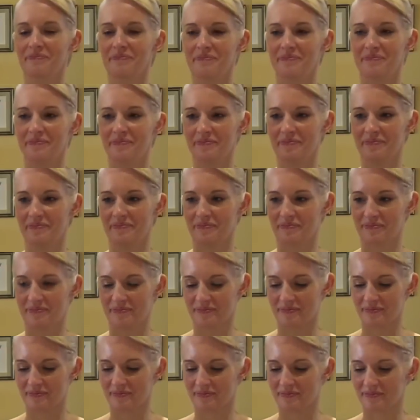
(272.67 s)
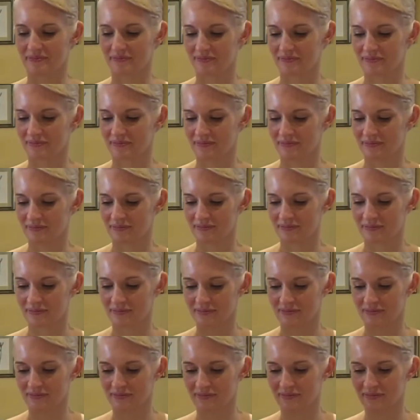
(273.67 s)

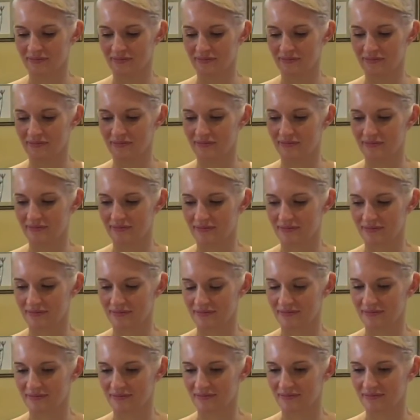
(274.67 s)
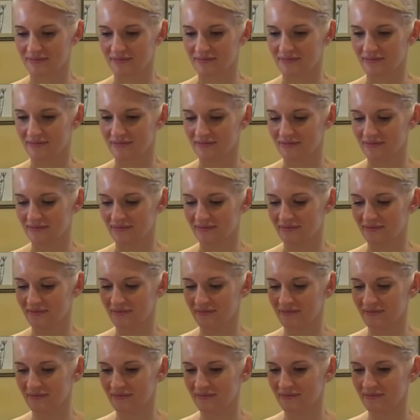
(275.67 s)

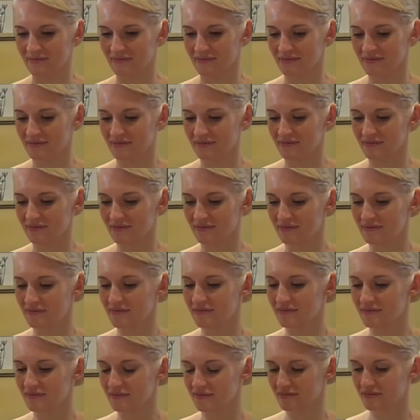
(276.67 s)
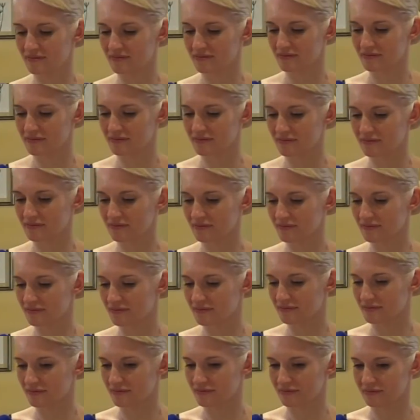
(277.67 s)

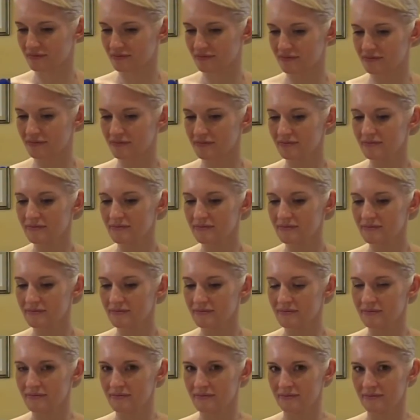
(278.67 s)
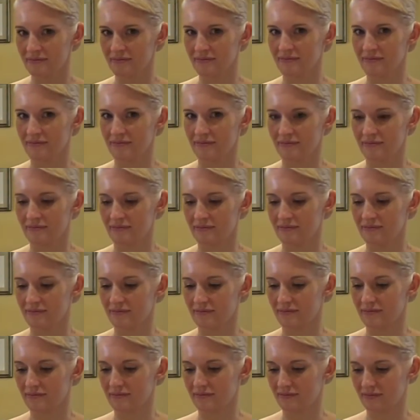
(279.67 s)

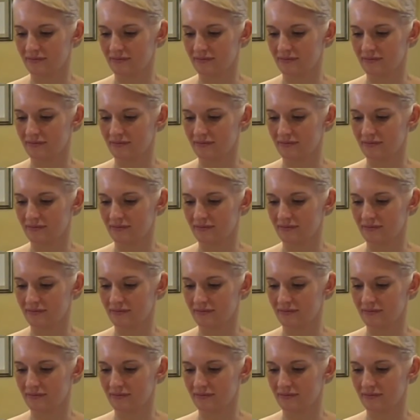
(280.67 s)
The person shown says nothing.